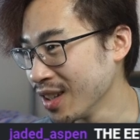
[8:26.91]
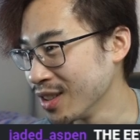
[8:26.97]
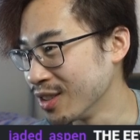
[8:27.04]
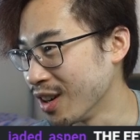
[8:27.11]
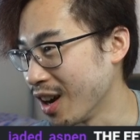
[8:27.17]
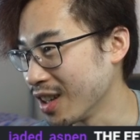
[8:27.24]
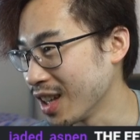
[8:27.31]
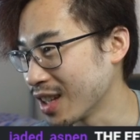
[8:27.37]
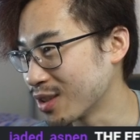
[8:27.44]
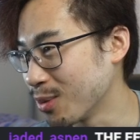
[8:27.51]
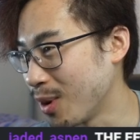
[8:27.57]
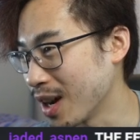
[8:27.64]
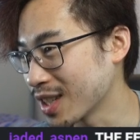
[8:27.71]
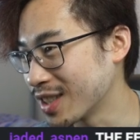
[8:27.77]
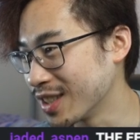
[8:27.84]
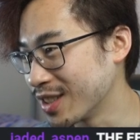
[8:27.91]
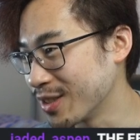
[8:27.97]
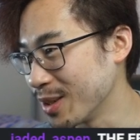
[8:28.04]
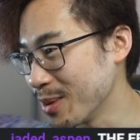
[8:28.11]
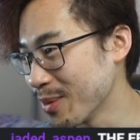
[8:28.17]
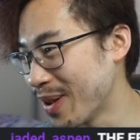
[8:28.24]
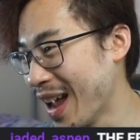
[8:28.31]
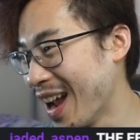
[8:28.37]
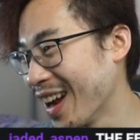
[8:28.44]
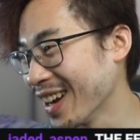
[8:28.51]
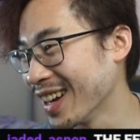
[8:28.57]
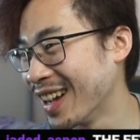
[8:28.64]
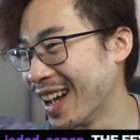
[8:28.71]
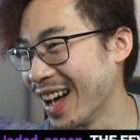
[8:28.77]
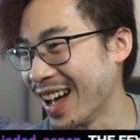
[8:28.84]
You're not allowed to watch the stream,
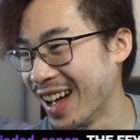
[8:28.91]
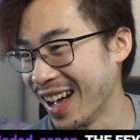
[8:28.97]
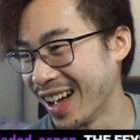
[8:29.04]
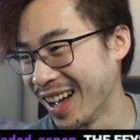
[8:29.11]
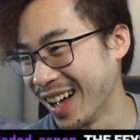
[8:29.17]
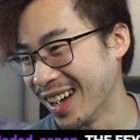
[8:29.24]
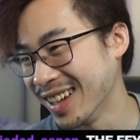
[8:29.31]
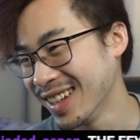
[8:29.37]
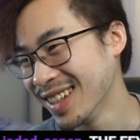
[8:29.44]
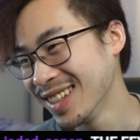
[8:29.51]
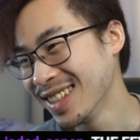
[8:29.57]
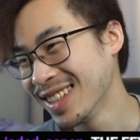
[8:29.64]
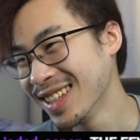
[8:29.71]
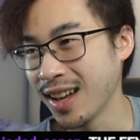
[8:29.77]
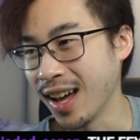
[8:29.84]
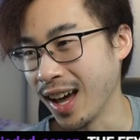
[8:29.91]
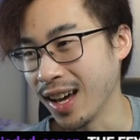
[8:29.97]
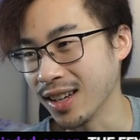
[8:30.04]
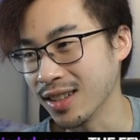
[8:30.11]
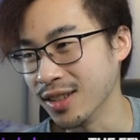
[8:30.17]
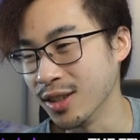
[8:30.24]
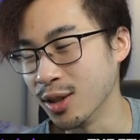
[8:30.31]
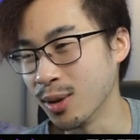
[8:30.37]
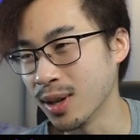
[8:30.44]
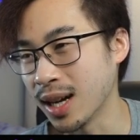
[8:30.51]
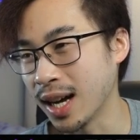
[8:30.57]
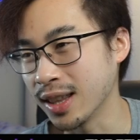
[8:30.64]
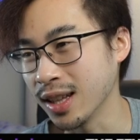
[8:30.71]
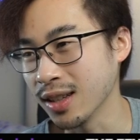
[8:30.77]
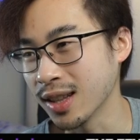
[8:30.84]
apparently. Hey, you know what?
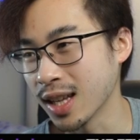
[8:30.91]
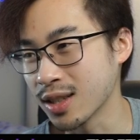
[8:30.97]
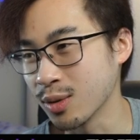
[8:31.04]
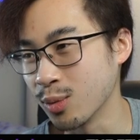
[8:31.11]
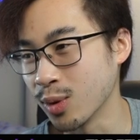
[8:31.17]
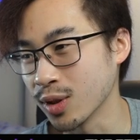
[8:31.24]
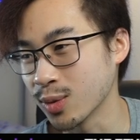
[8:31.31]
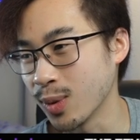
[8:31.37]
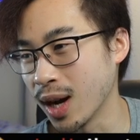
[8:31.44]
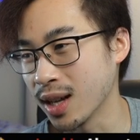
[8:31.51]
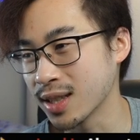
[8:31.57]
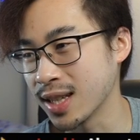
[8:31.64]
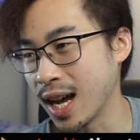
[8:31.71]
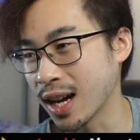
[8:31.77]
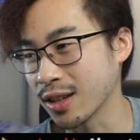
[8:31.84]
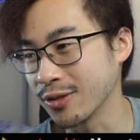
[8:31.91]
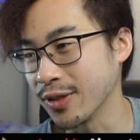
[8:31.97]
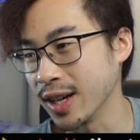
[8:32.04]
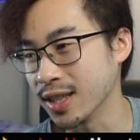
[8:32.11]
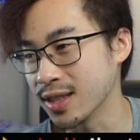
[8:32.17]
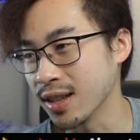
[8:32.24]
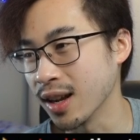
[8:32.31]
I think that's a worthwhile sacrifice